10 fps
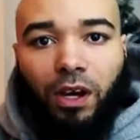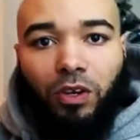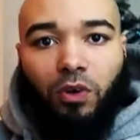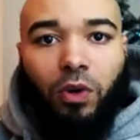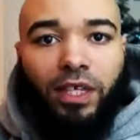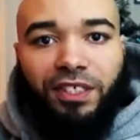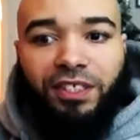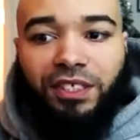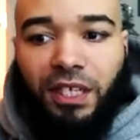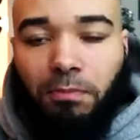a quick,
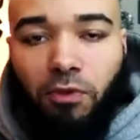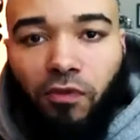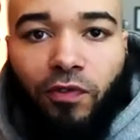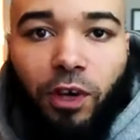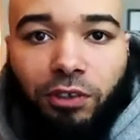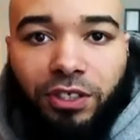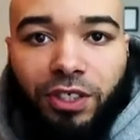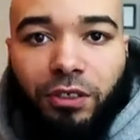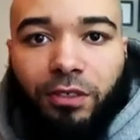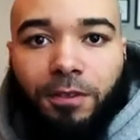simple
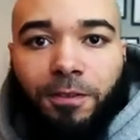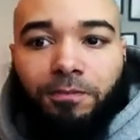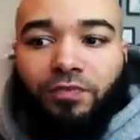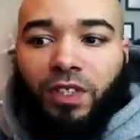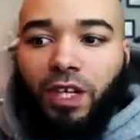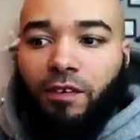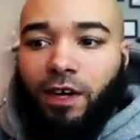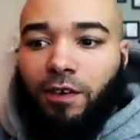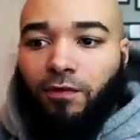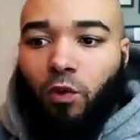version
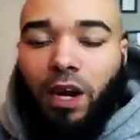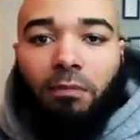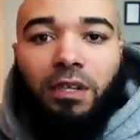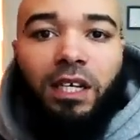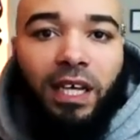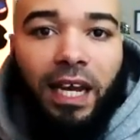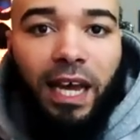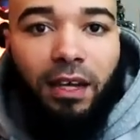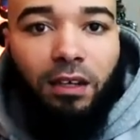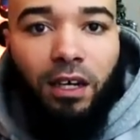of what I'm looking
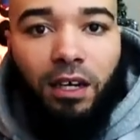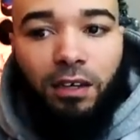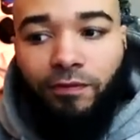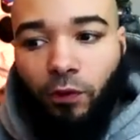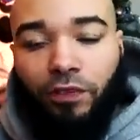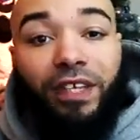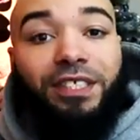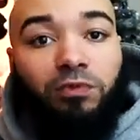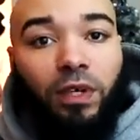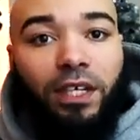at for
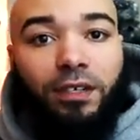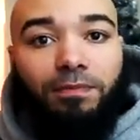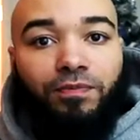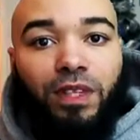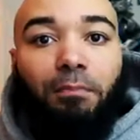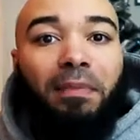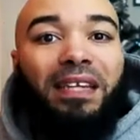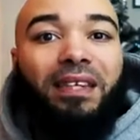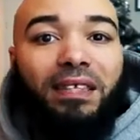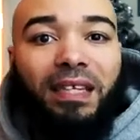this week. The
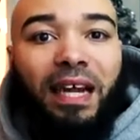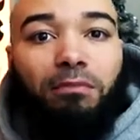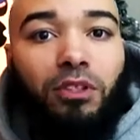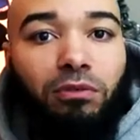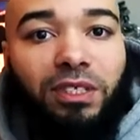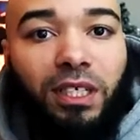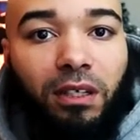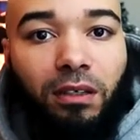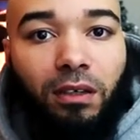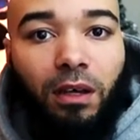method that I'm
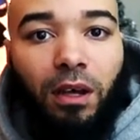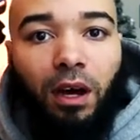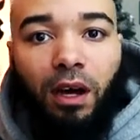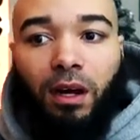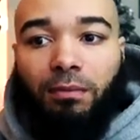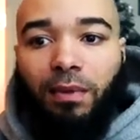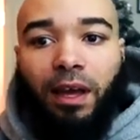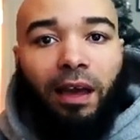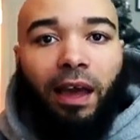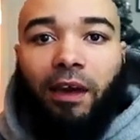using.
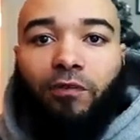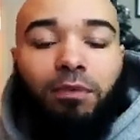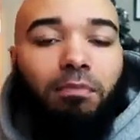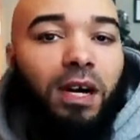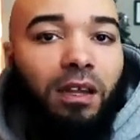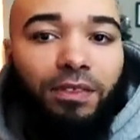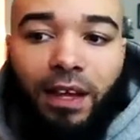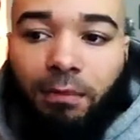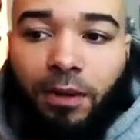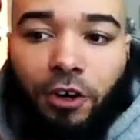Every month
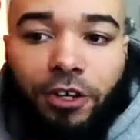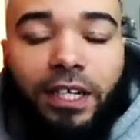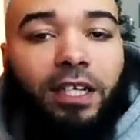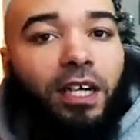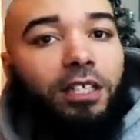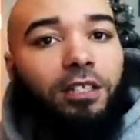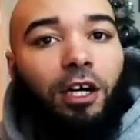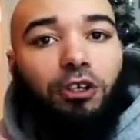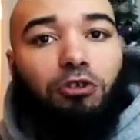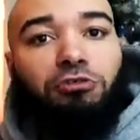I'm learning
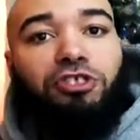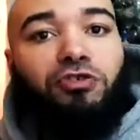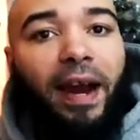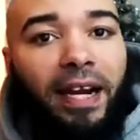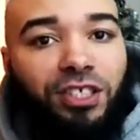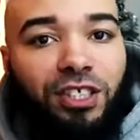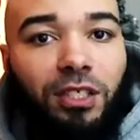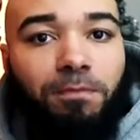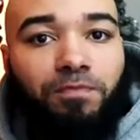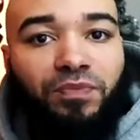a new
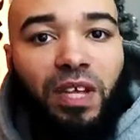strategy